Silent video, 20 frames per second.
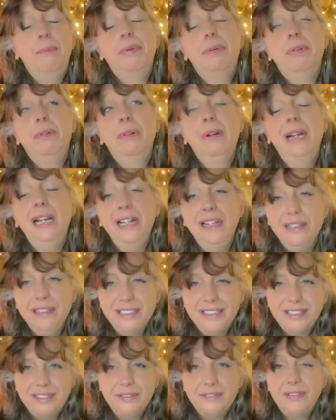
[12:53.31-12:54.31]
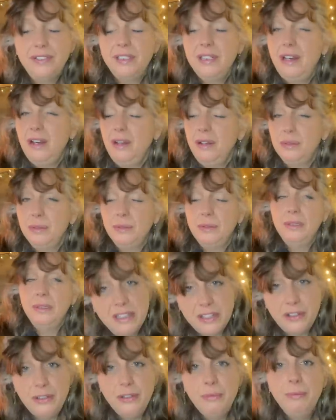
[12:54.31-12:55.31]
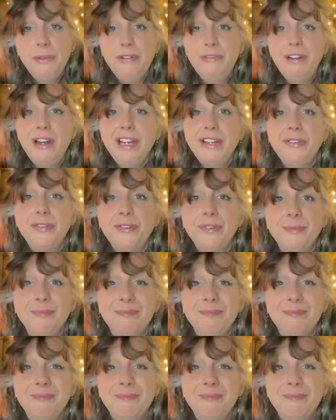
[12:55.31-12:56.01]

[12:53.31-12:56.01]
brilliant for the whole human race.